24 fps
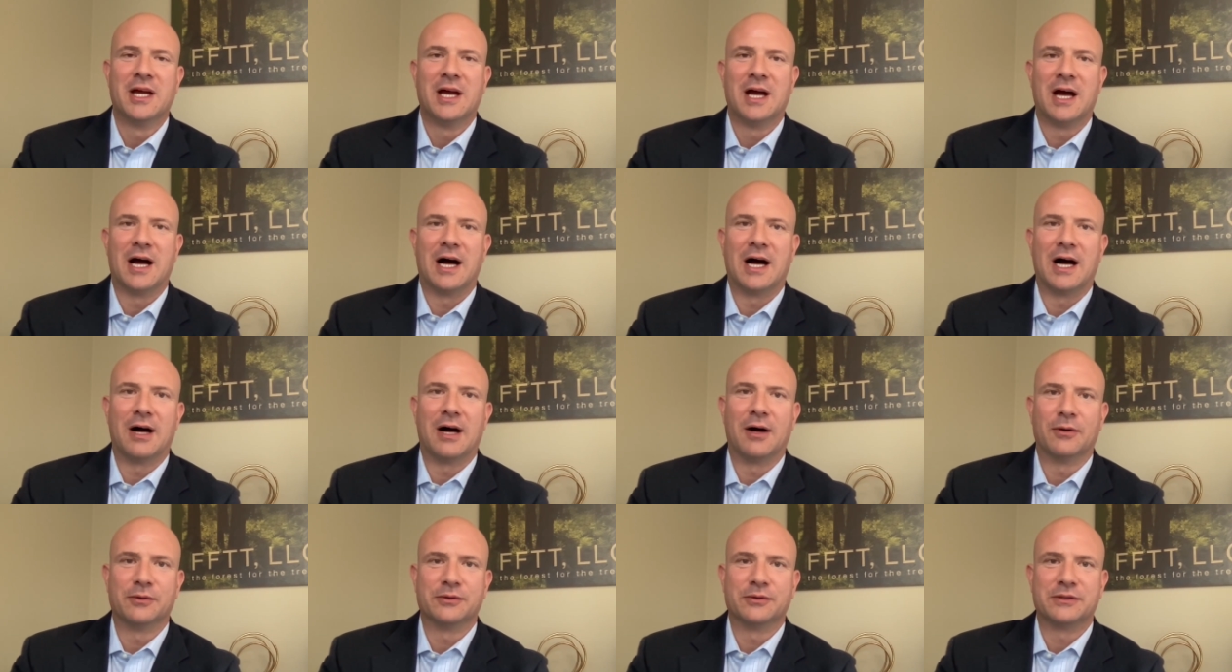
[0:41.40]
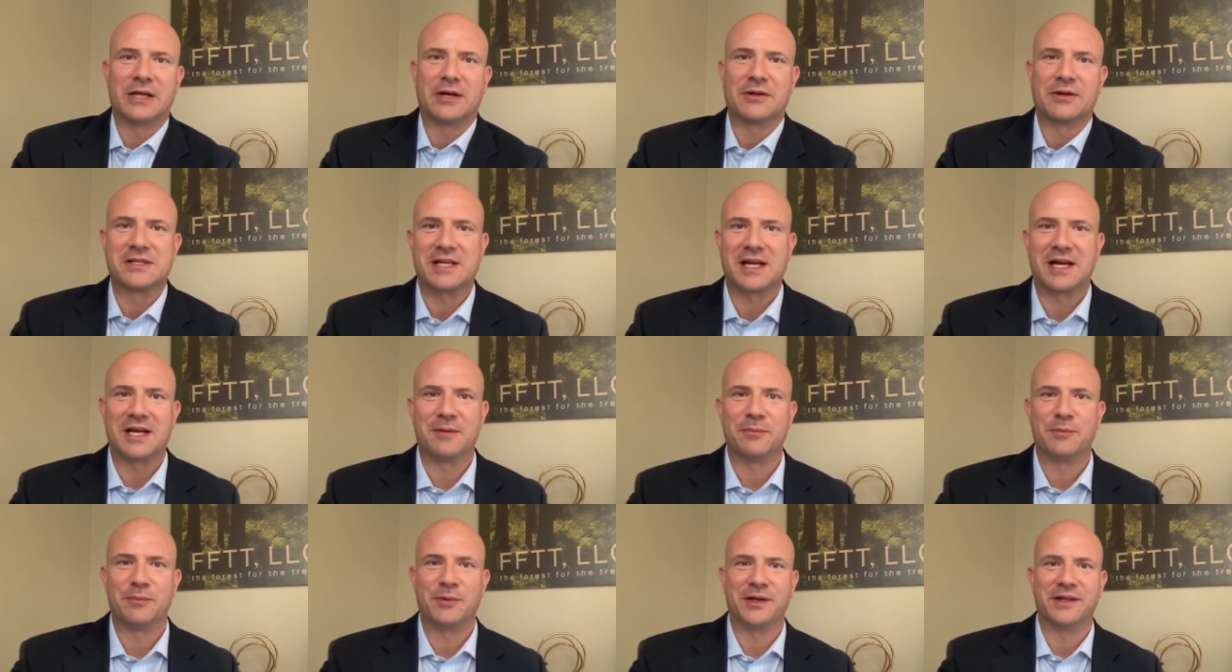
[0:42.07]
Uh, I was
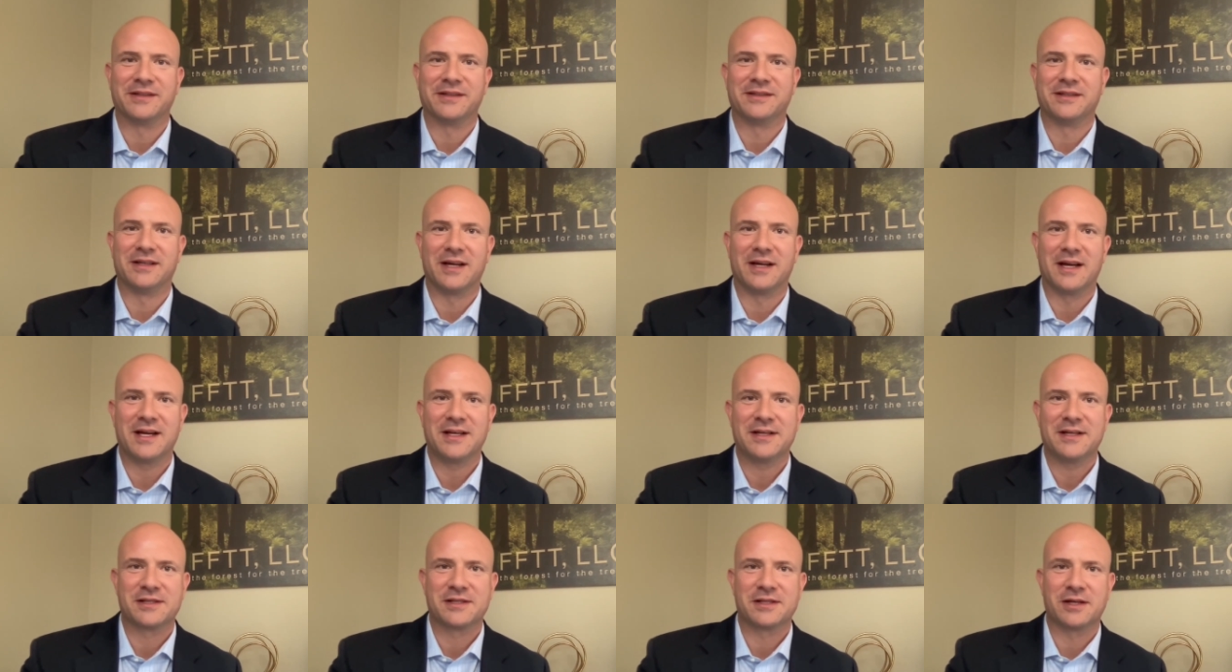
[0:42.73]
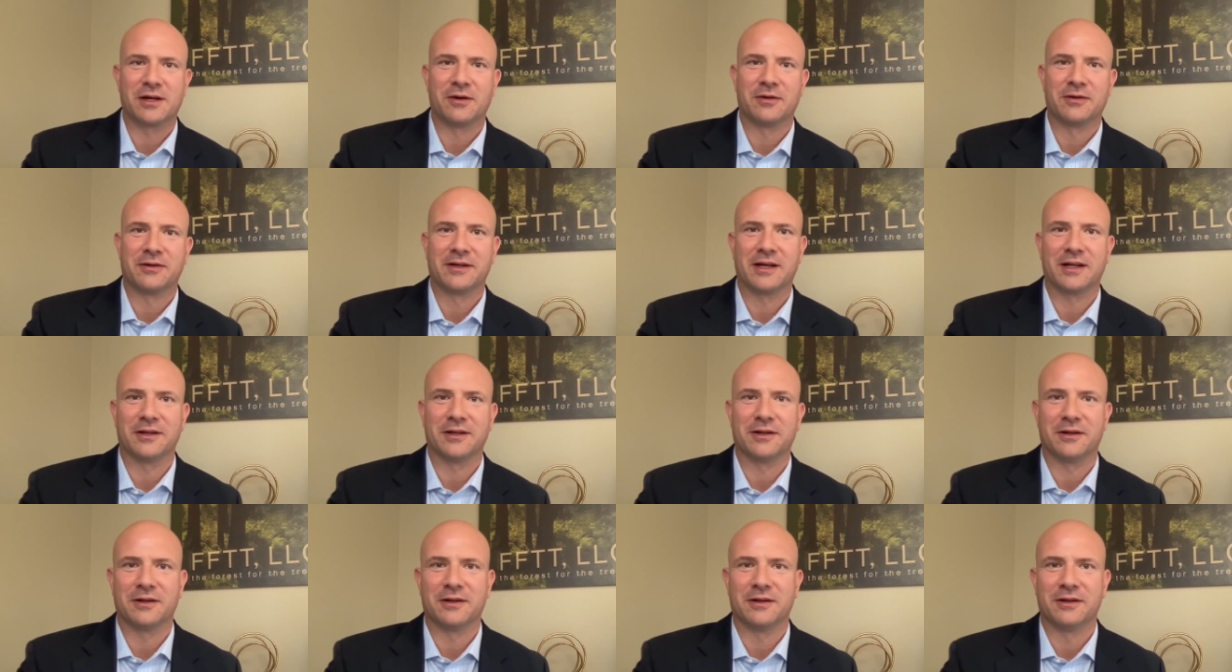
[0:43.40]
outside a bit today, so got a
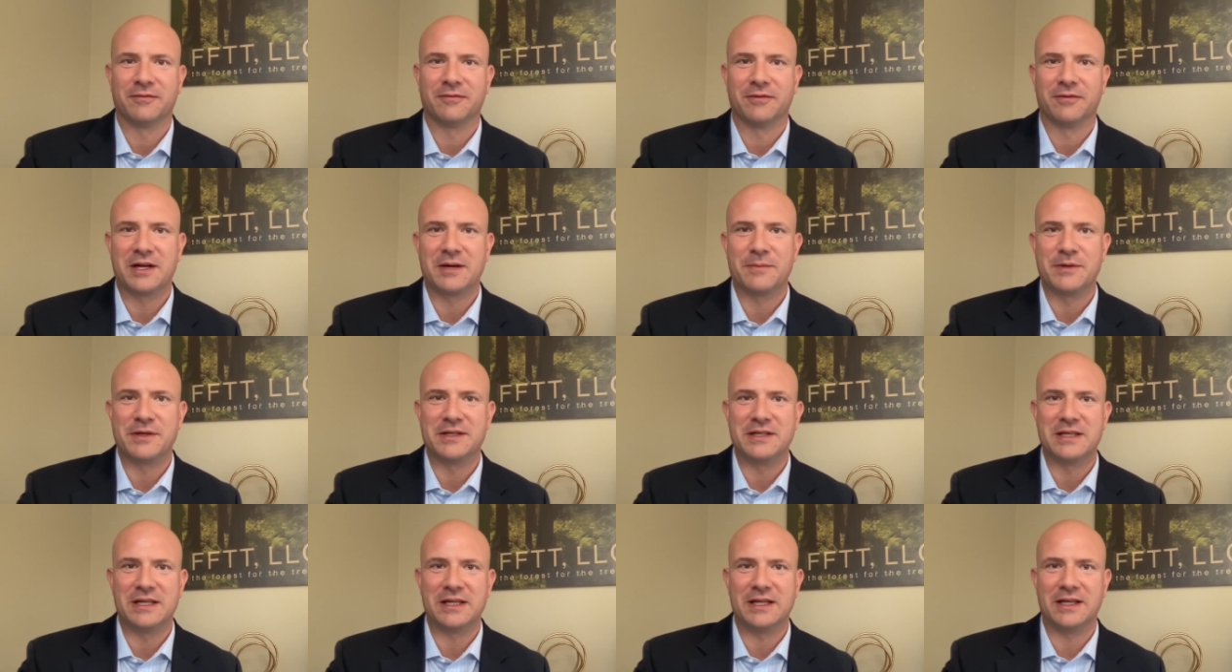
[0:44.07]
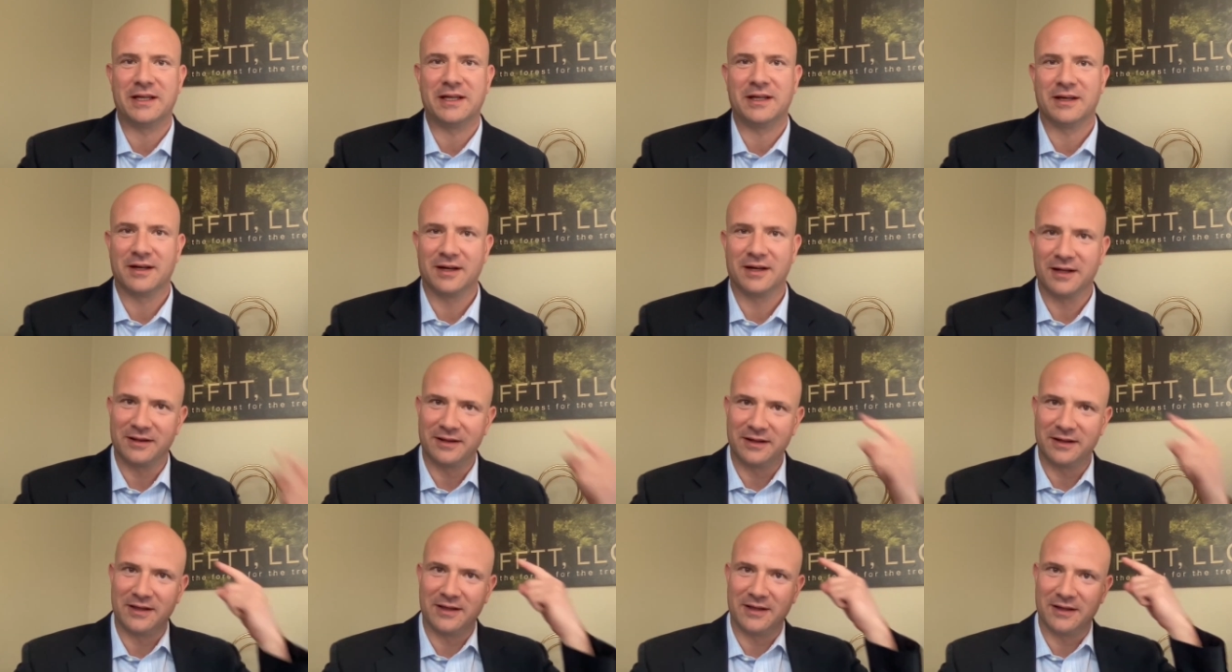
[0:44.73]
little vitamin D
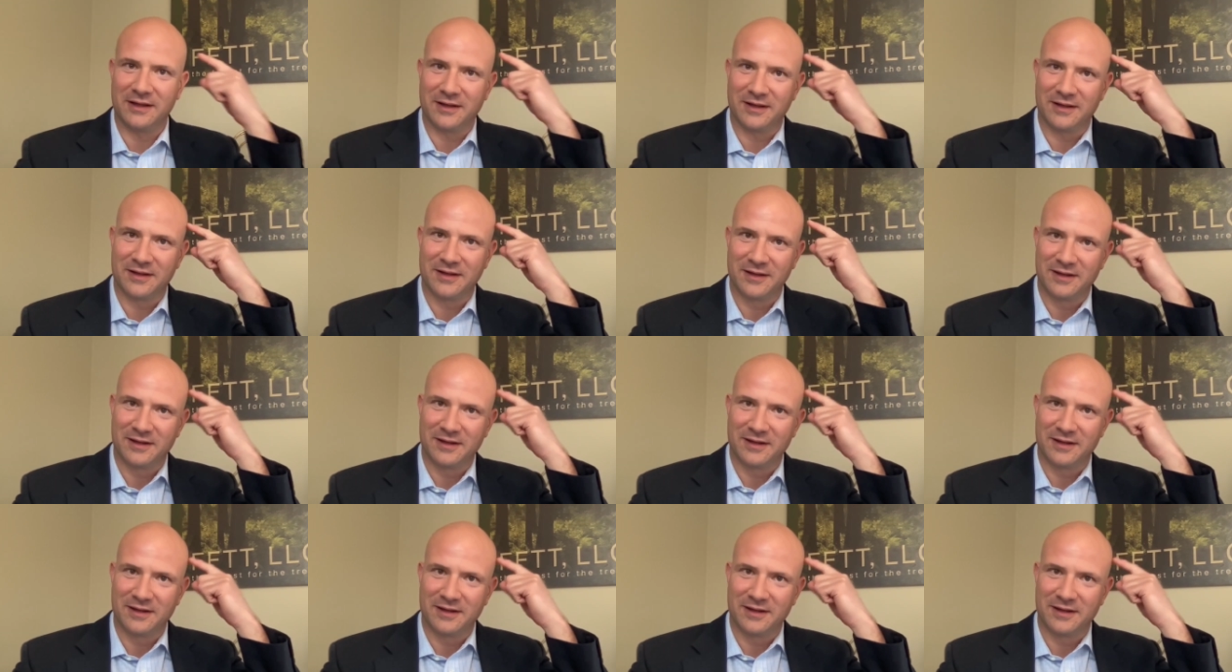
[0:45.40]
on the uh,